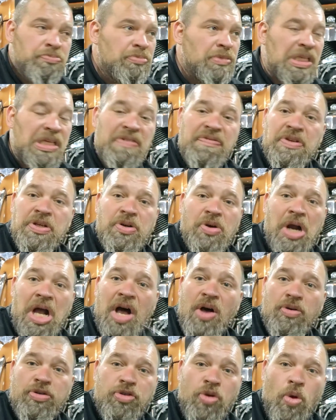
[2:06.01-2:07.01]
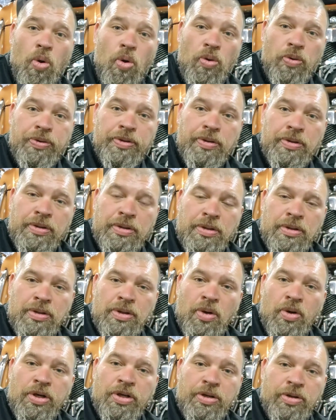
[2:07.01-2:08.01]
even your household
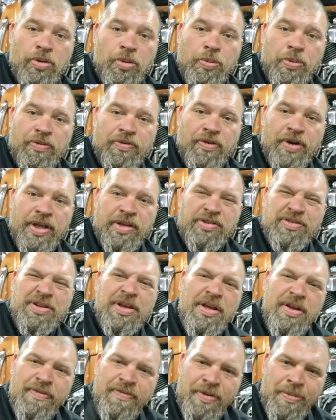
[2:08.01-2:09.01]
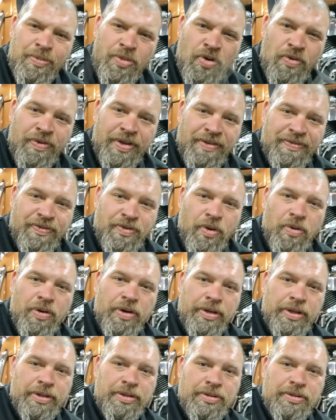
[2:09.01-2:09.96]
or your group of friends, from moving forward.